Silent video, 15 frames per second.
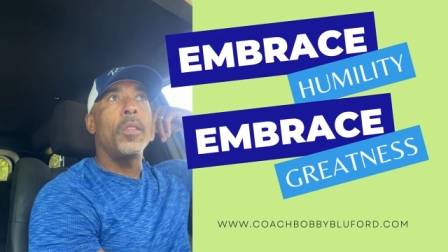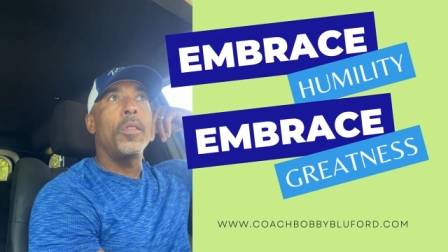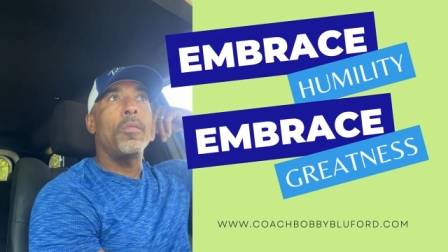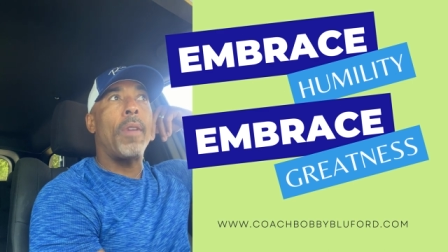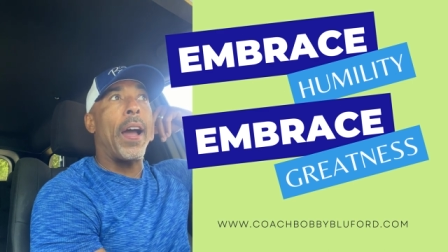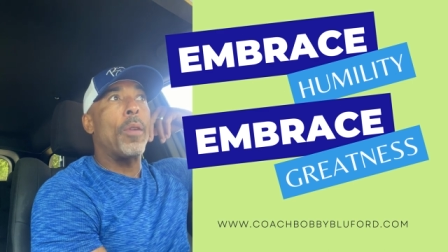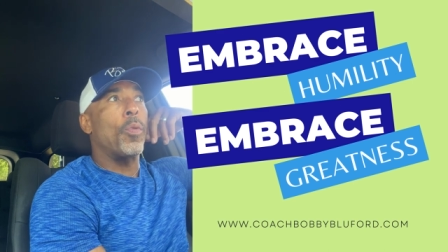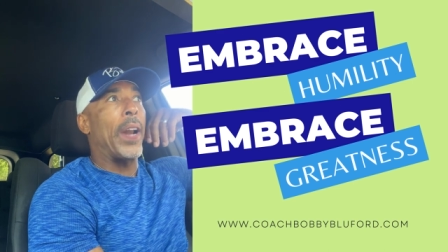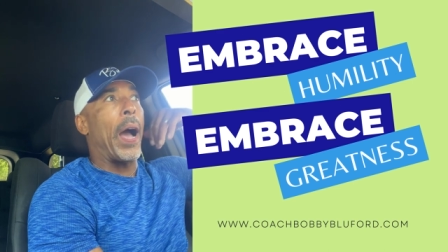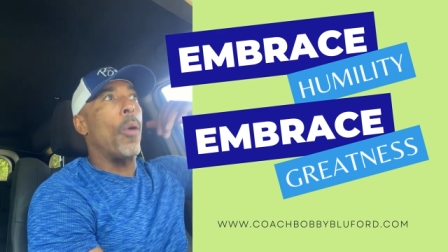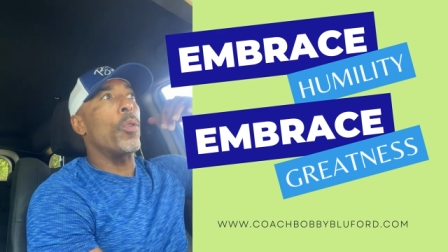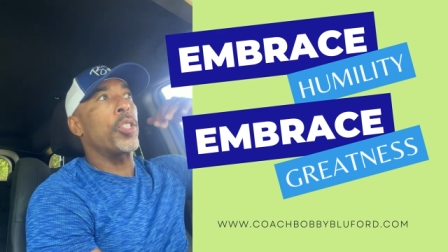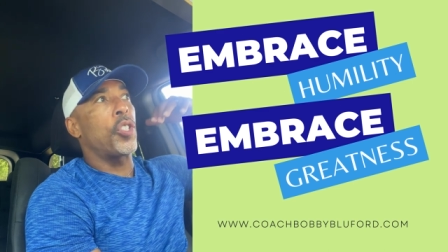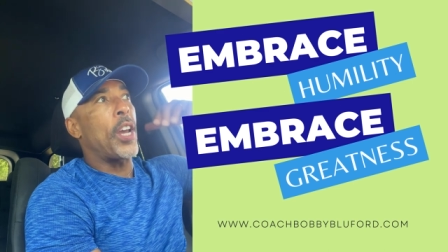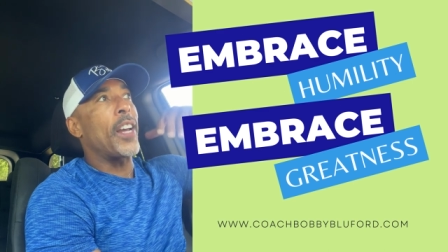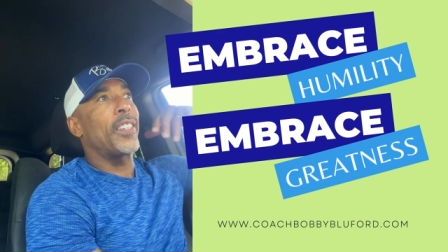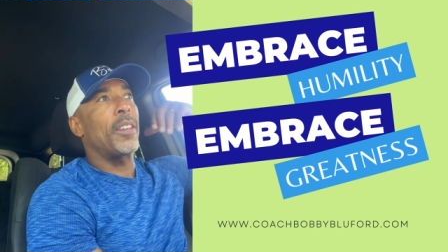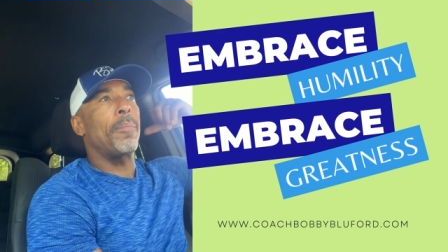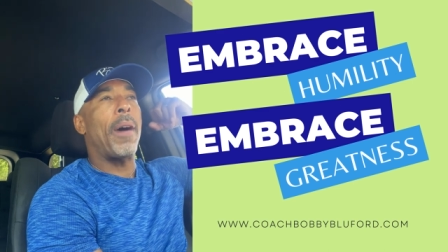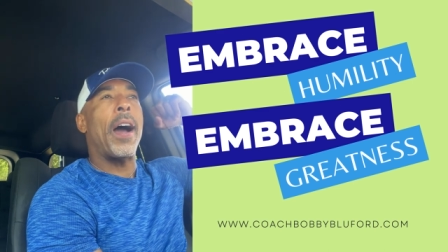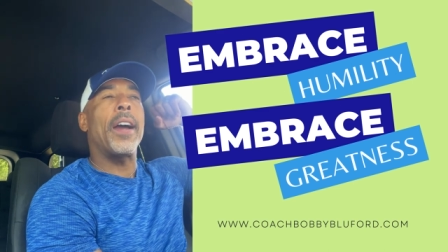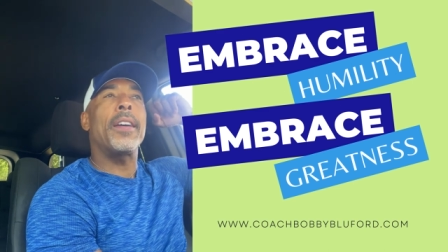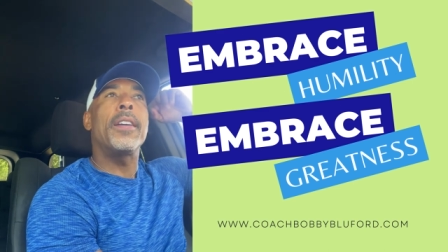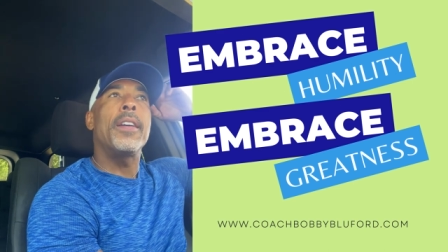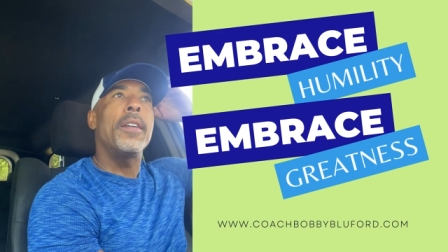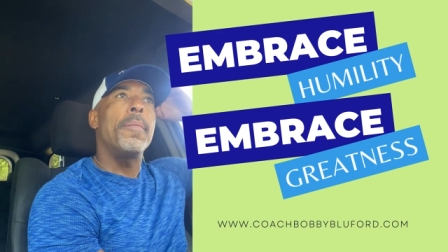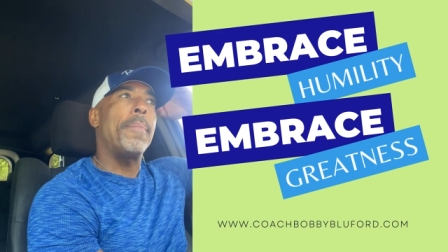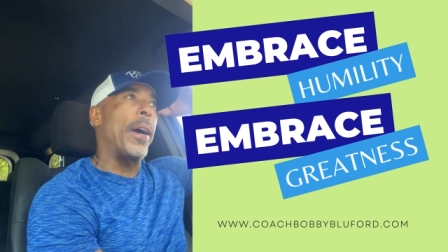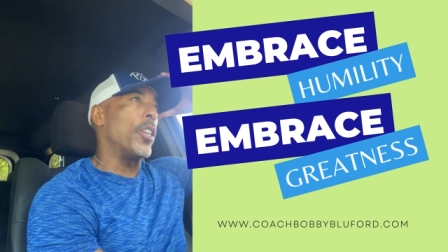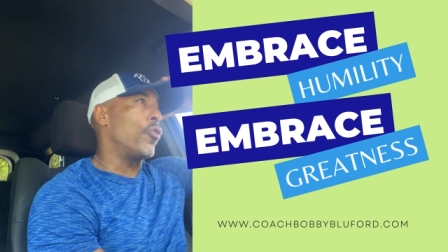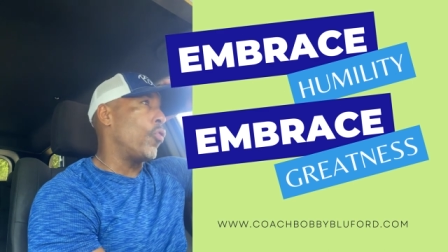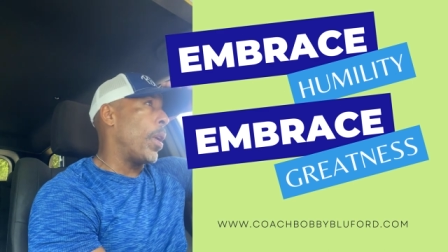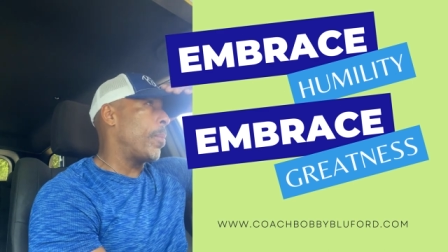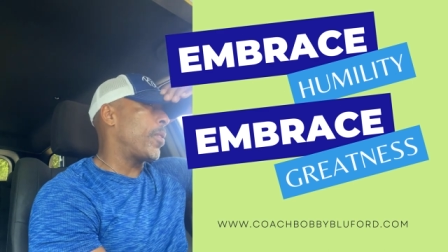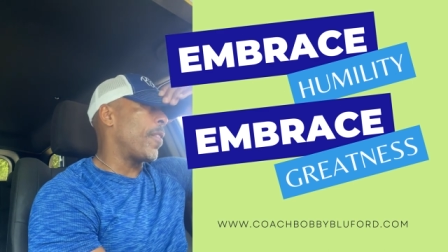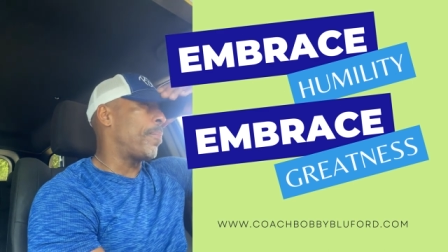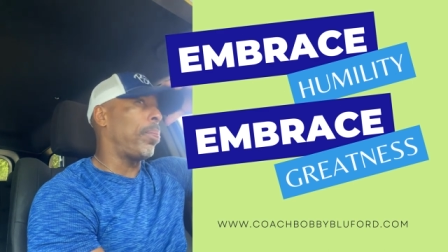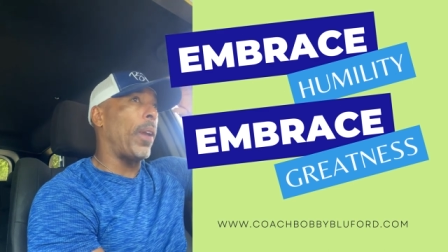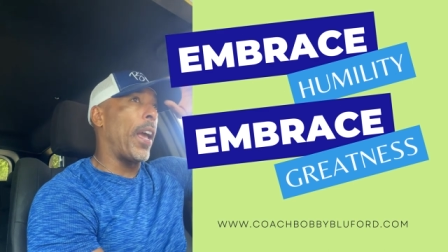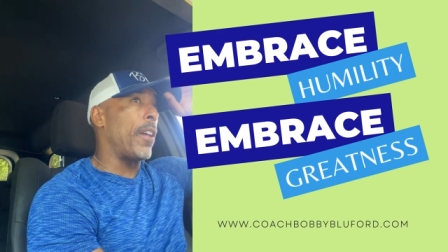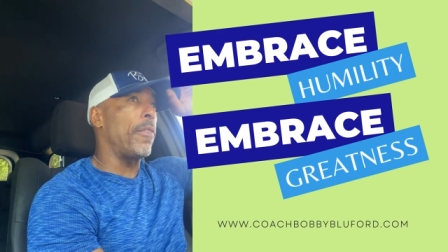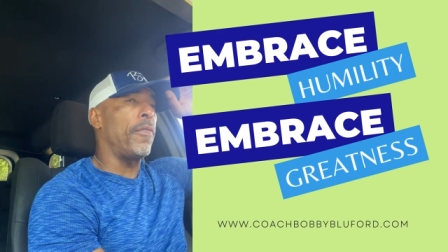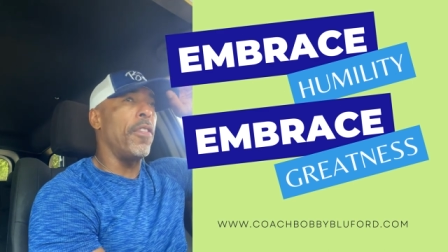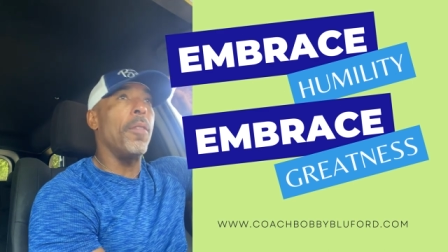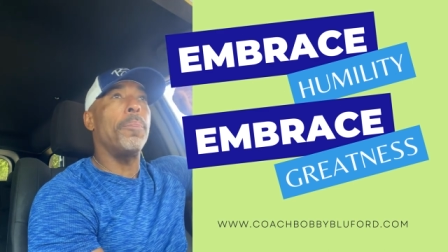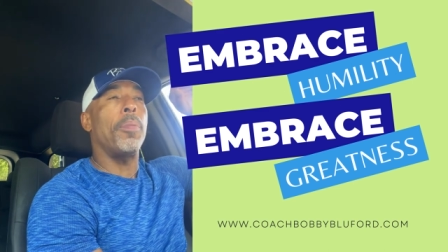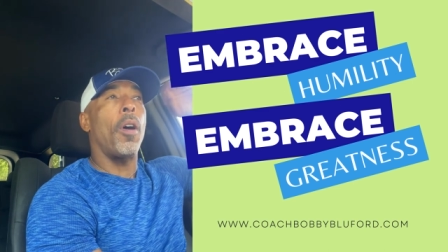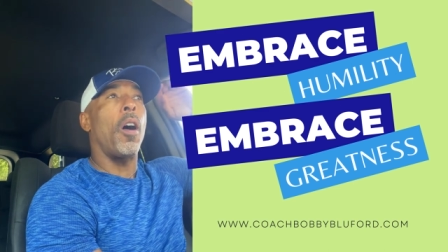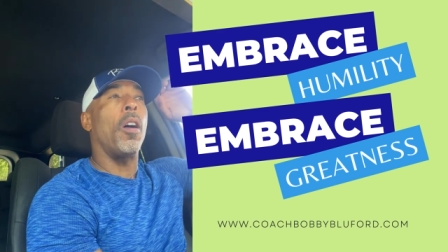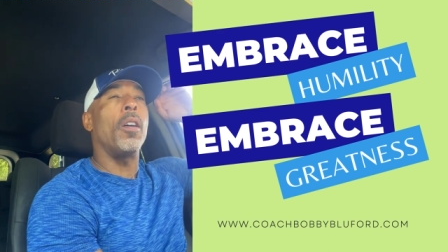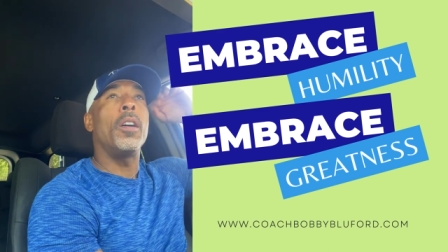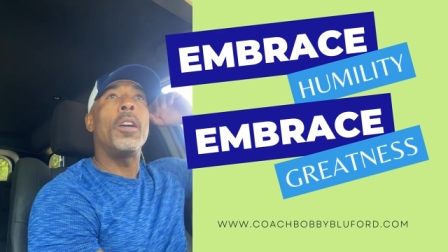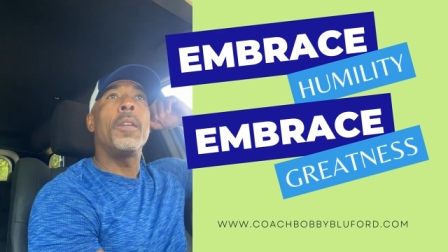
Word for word: Right? When I was chasing my, my dreams of playing football,